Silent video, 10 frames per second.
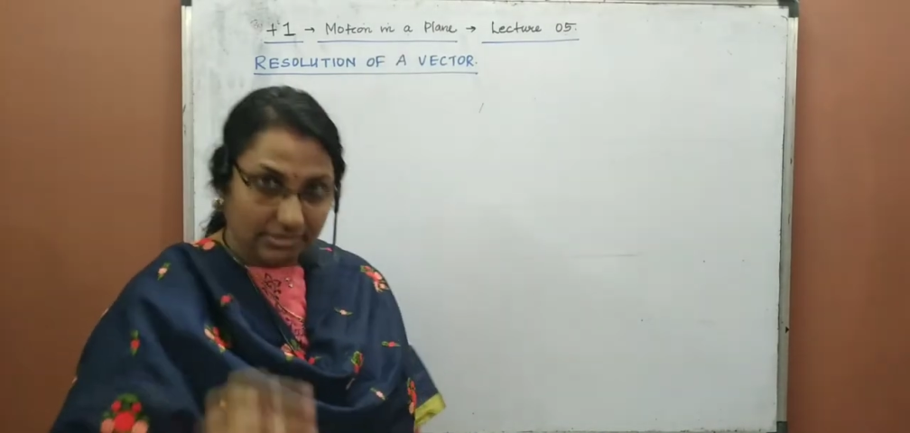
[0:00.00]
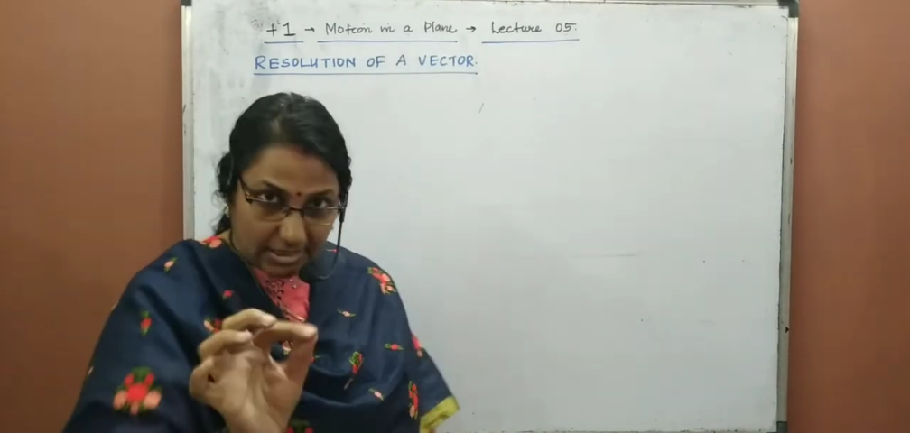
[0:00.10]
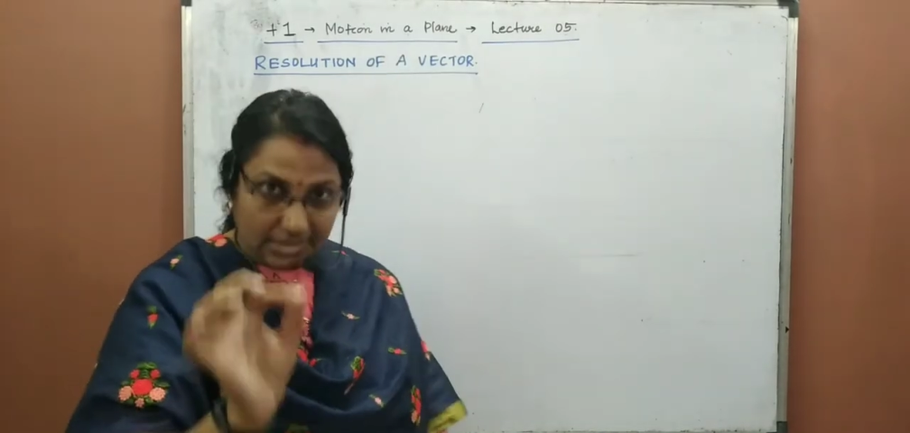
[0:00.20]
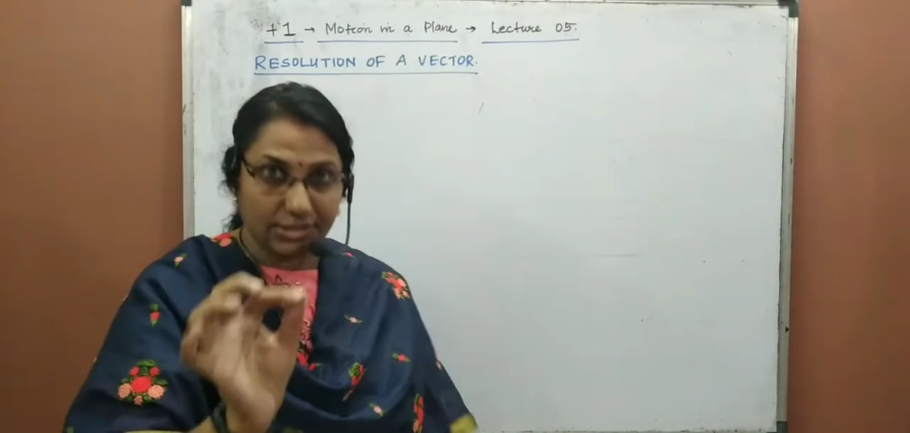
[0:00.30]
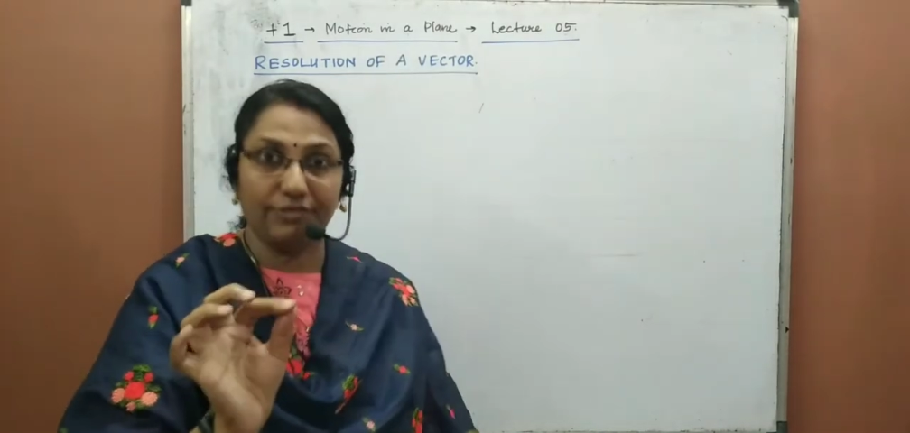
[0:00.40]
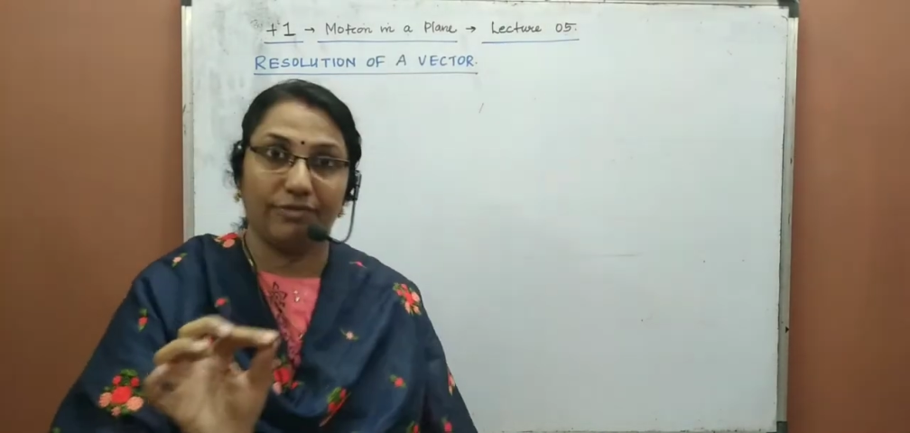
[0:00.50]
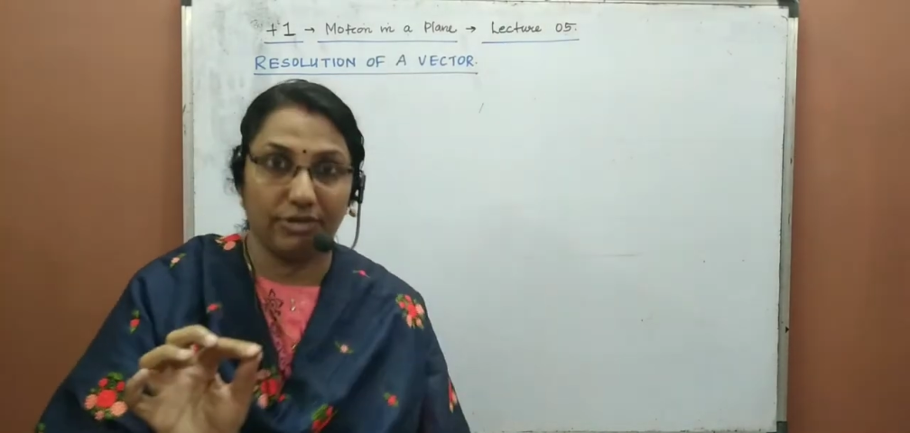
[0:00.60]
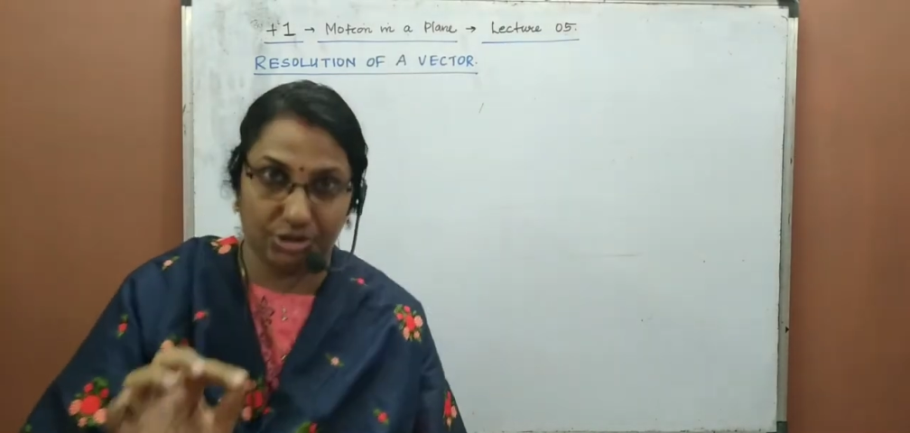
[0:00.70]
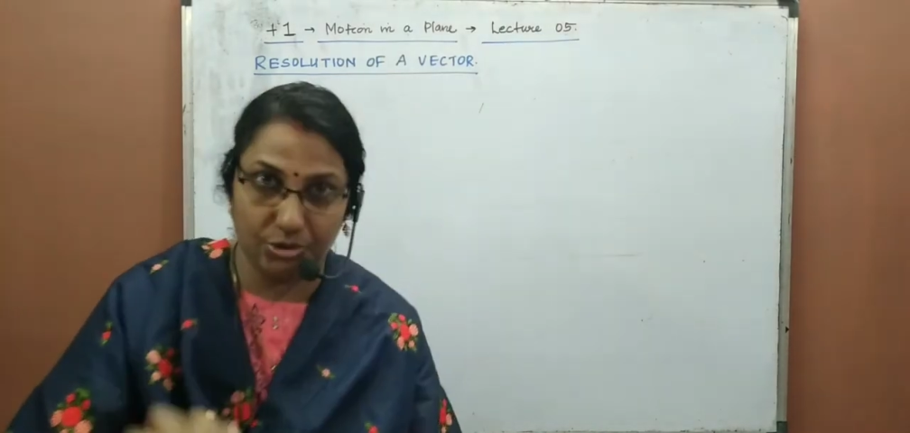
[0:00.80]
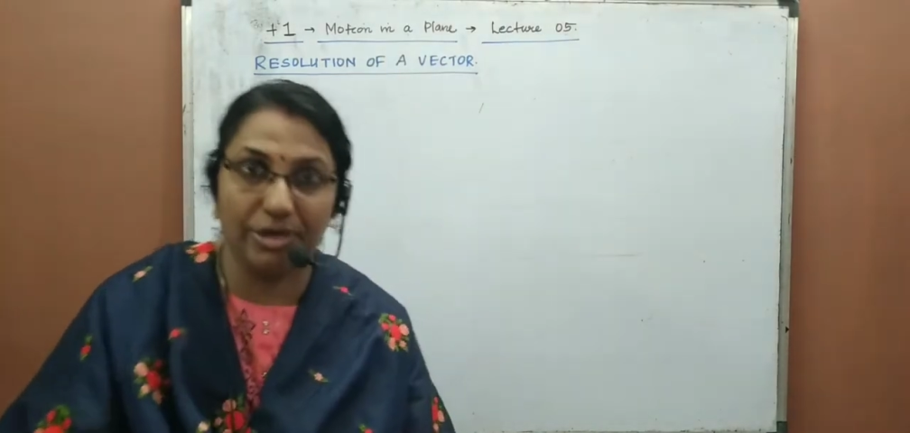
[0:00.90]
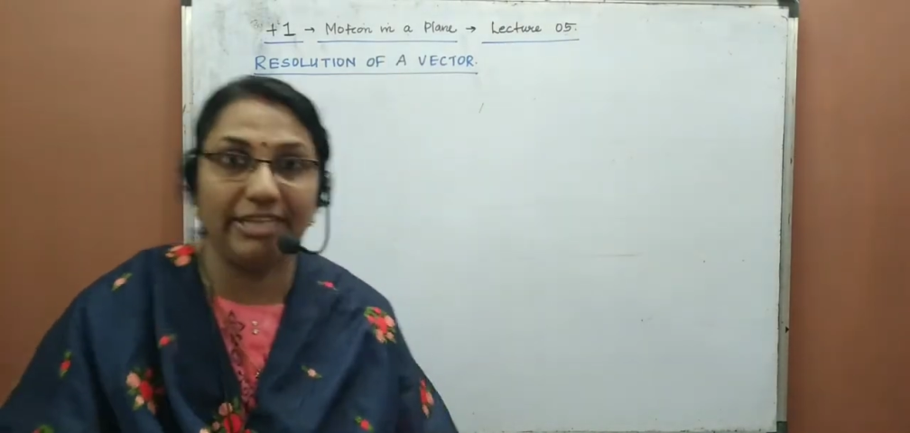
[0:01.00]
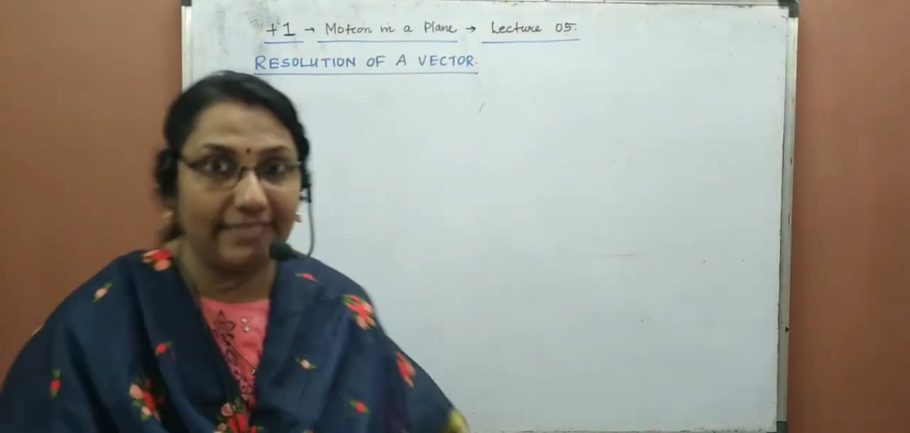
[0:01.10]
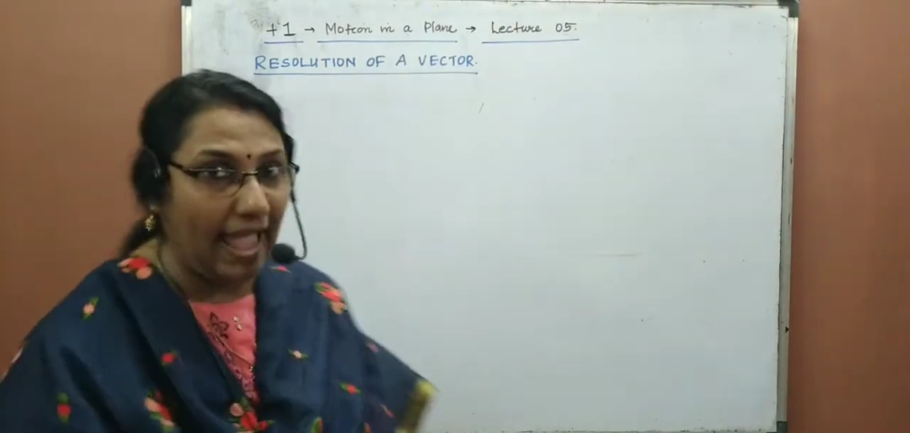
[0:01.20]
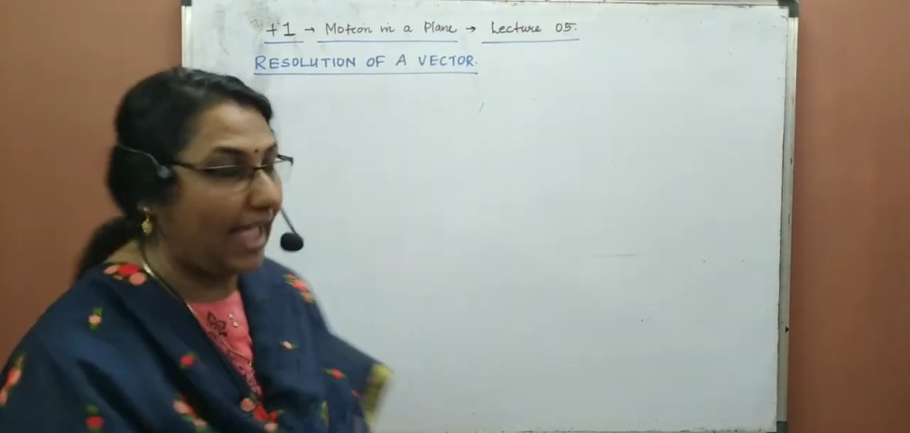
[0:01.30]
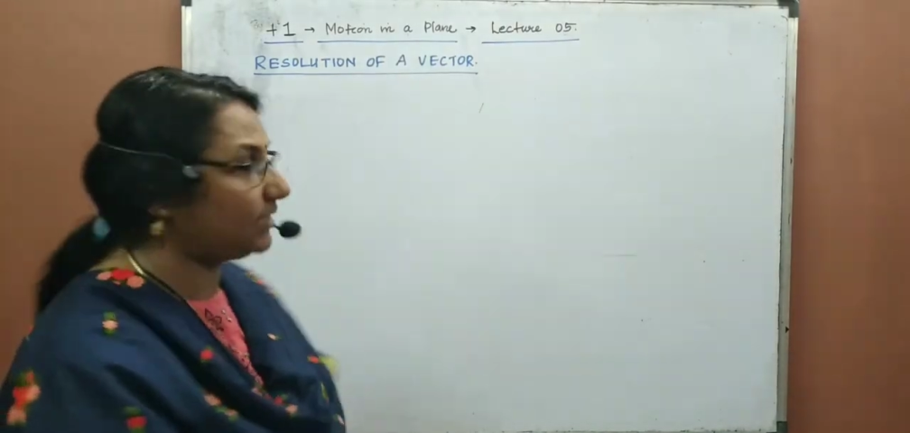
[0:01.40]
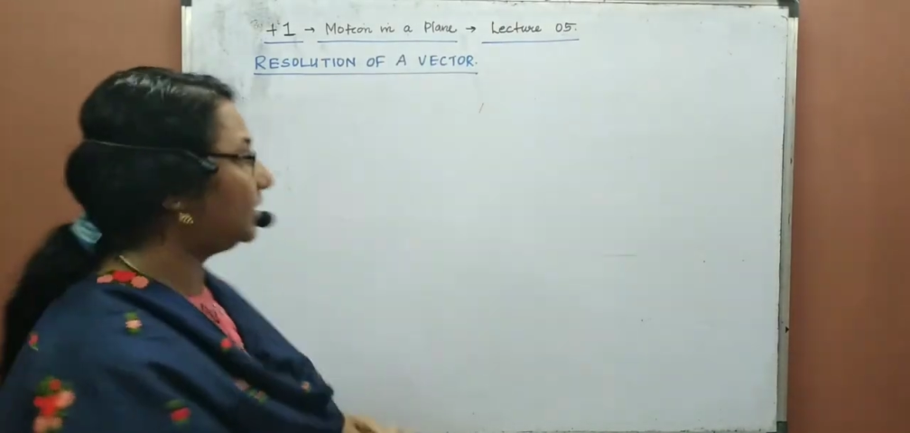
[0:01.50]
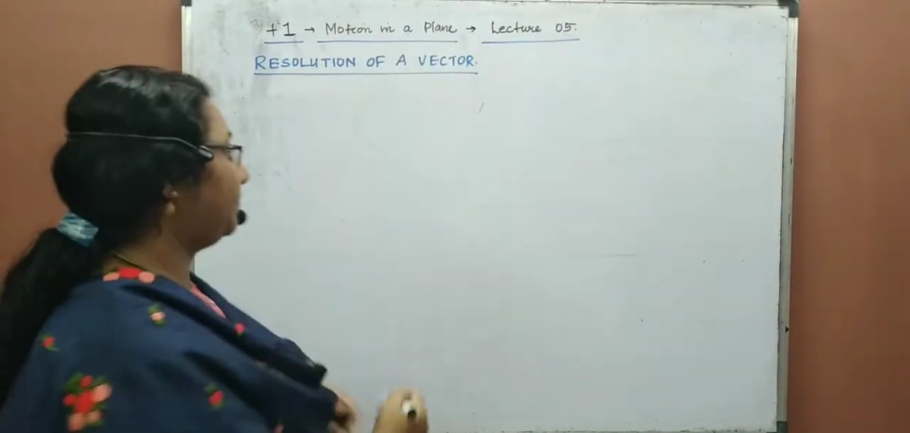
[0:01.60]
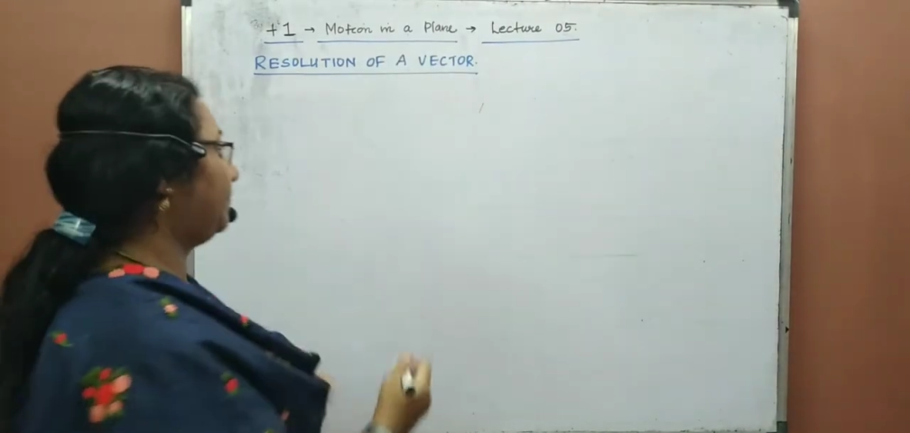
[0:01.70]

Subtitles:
Just for showing that,